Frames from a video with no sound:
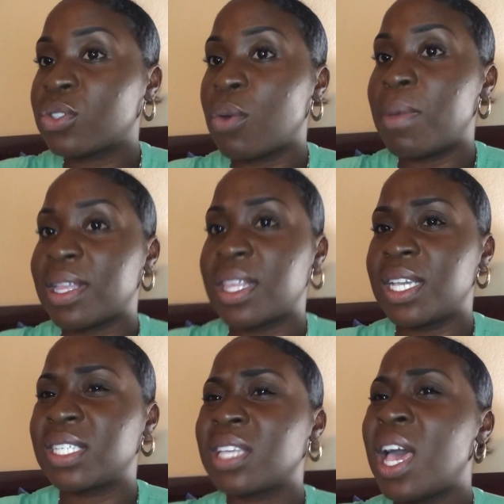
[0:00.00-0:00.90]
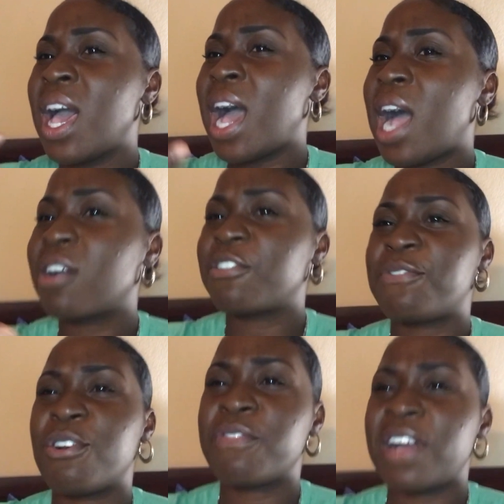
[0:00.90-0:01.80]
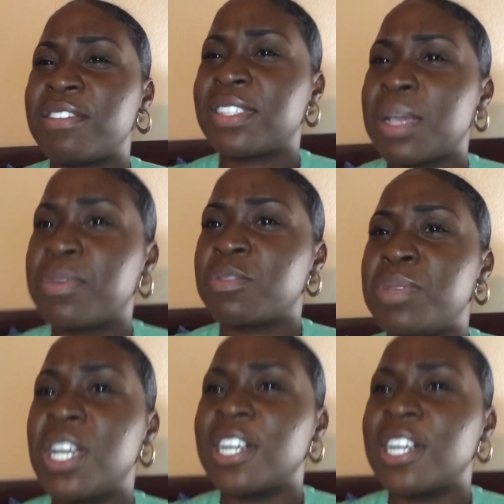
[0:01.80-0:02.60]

So my thing is, how could 4 or 5 staples be